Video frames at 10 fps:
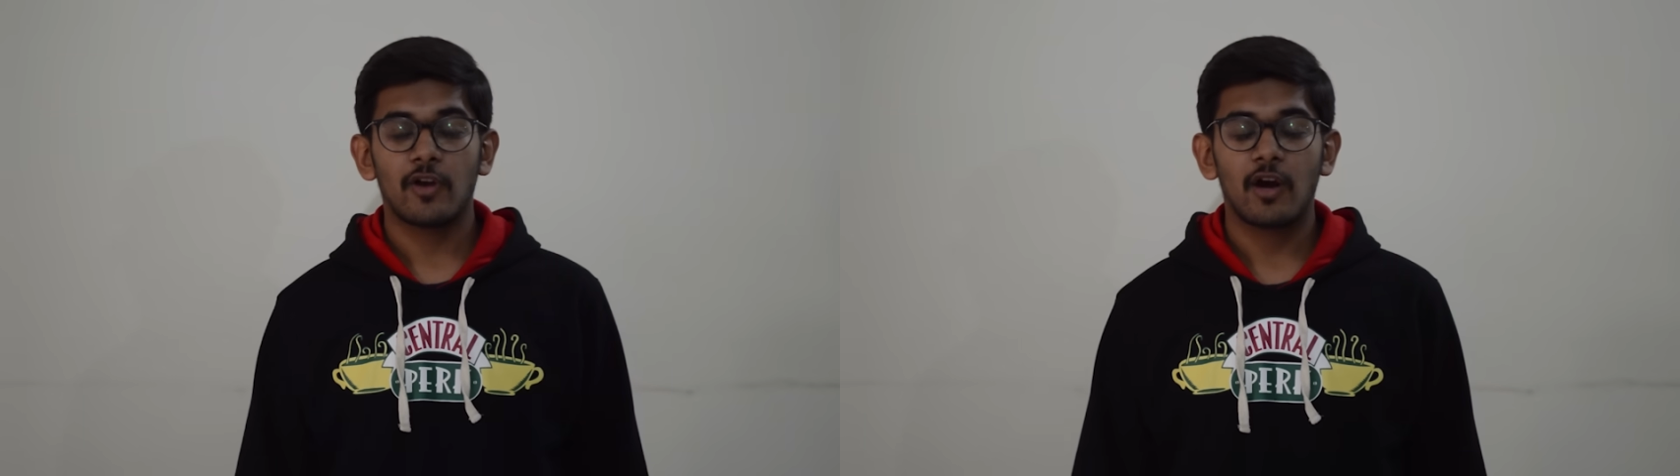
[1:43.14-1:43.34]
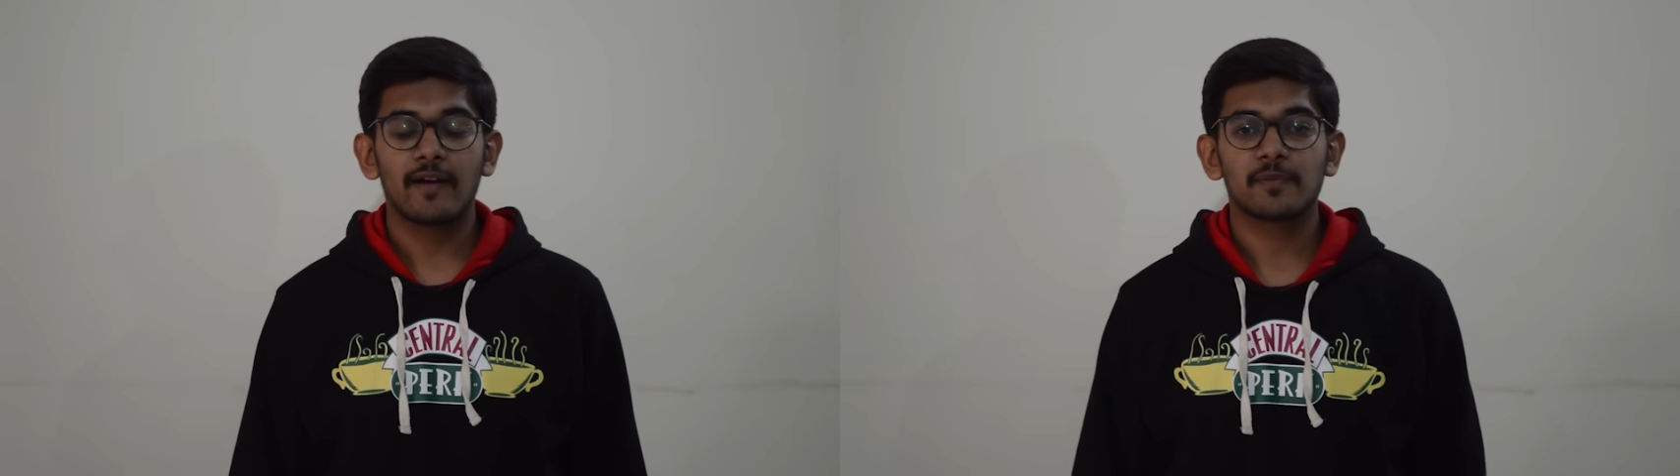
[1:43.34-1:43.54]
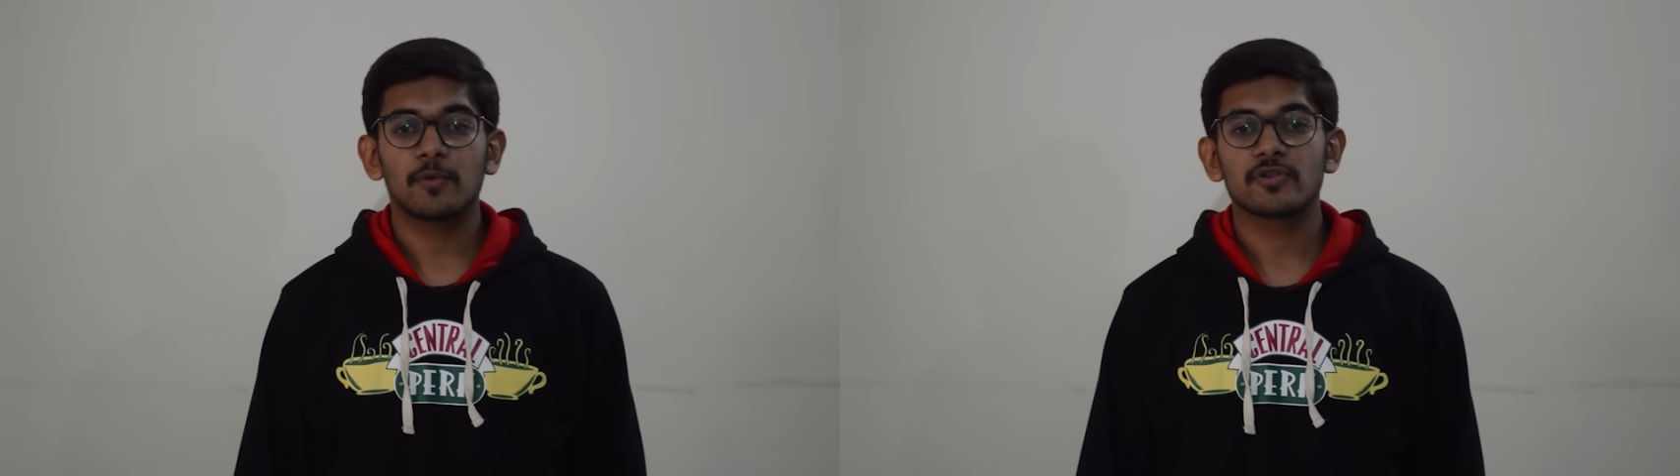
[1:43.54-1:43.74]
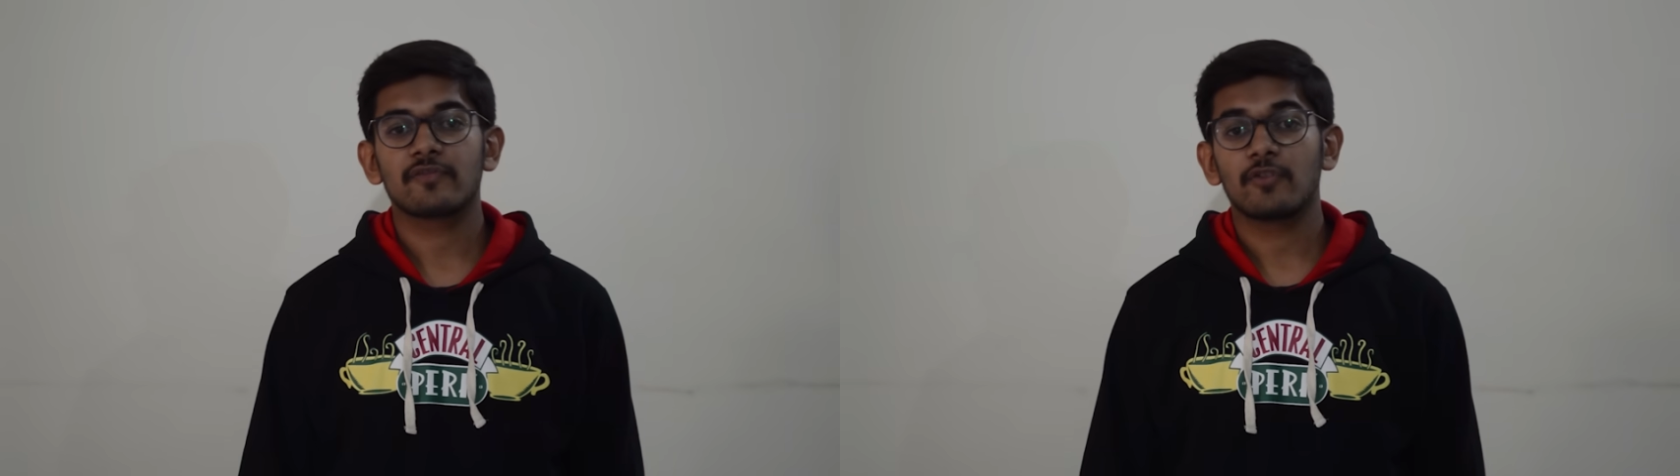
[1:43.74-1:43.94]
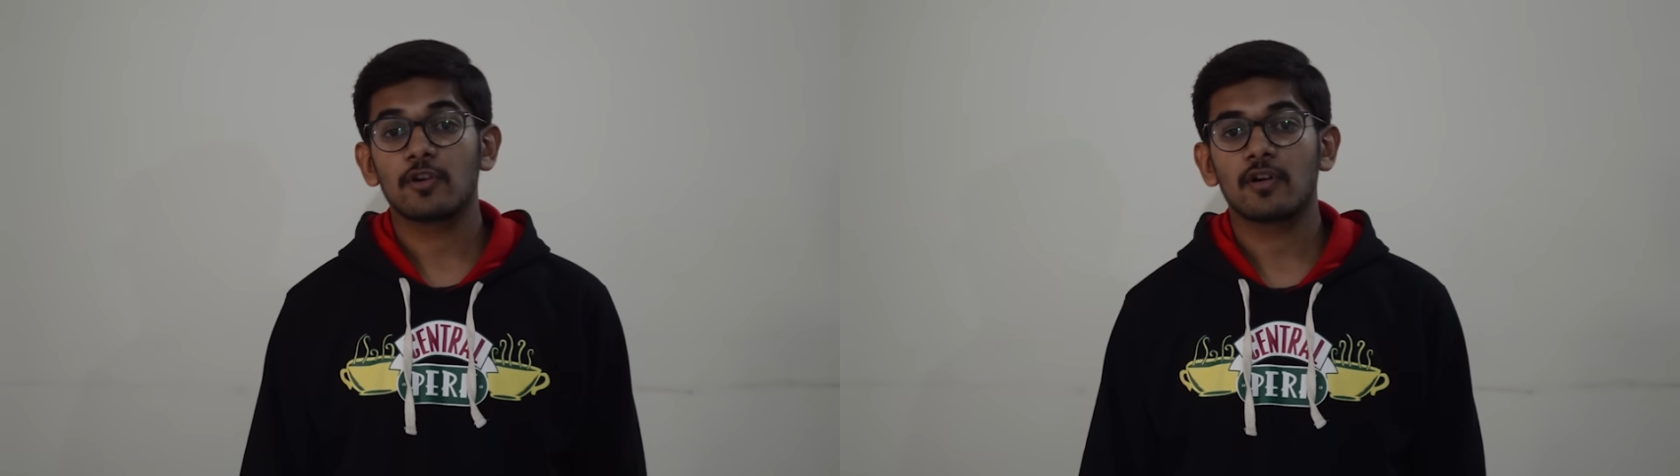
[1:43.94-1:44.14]
For long
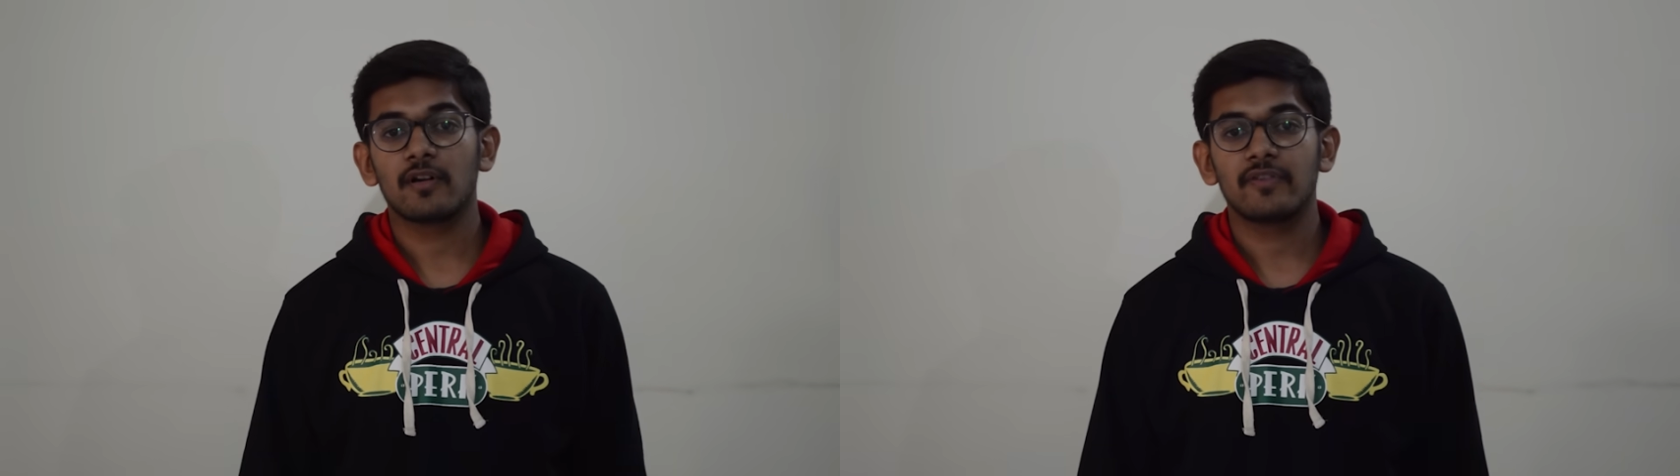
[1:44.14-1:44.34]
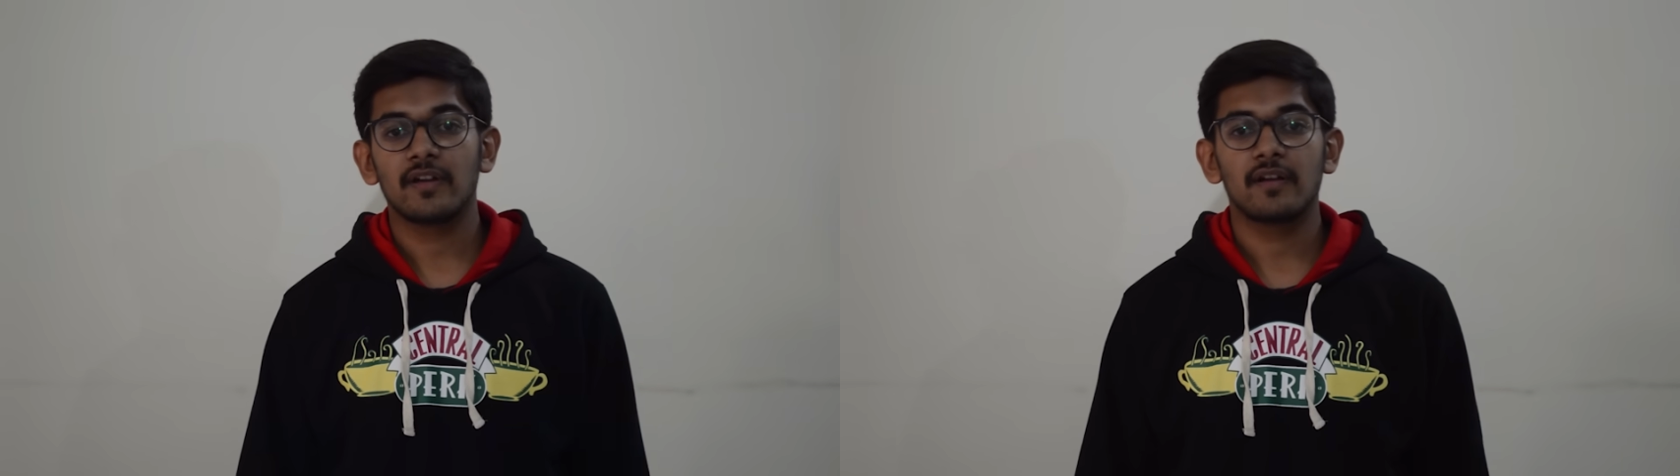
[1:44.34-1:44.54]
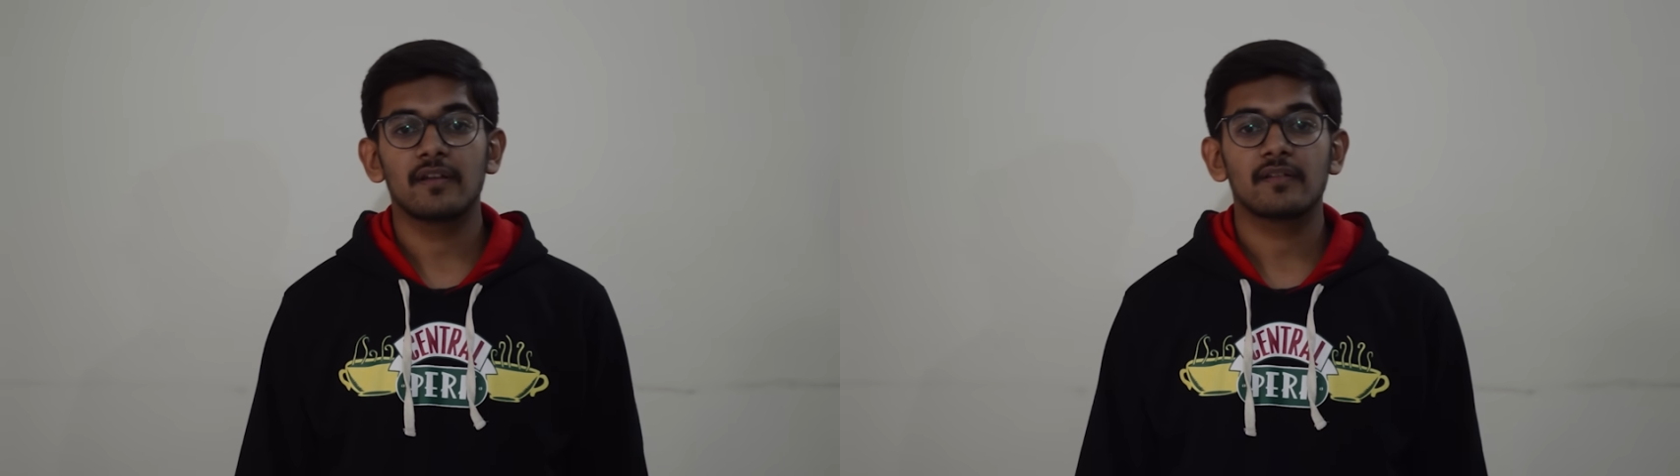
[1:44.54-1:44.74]
exposure photography,